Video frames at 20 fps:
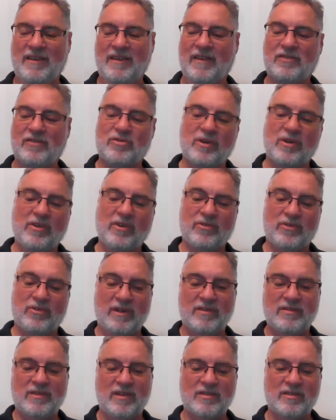the trails are
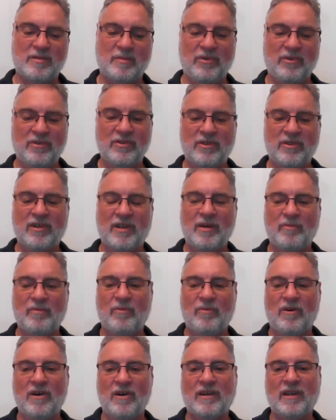accessible and you can
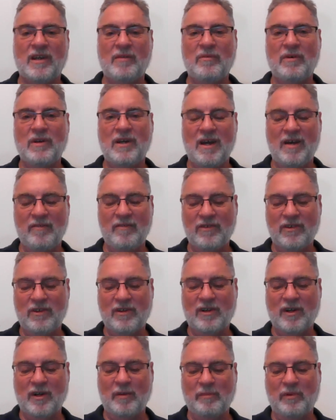walk, and we have done
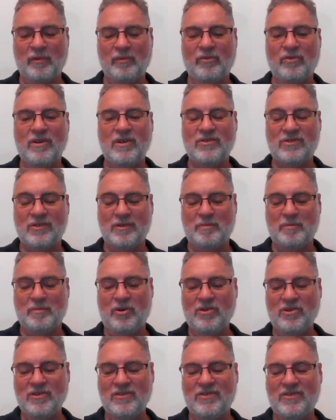a couple recent
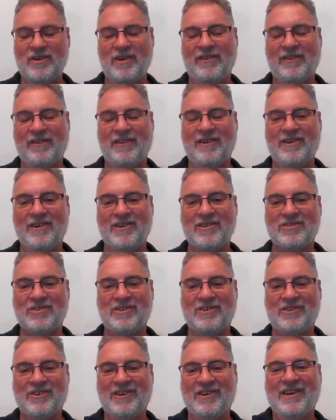burns out there,
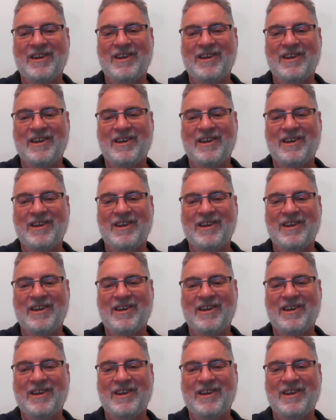so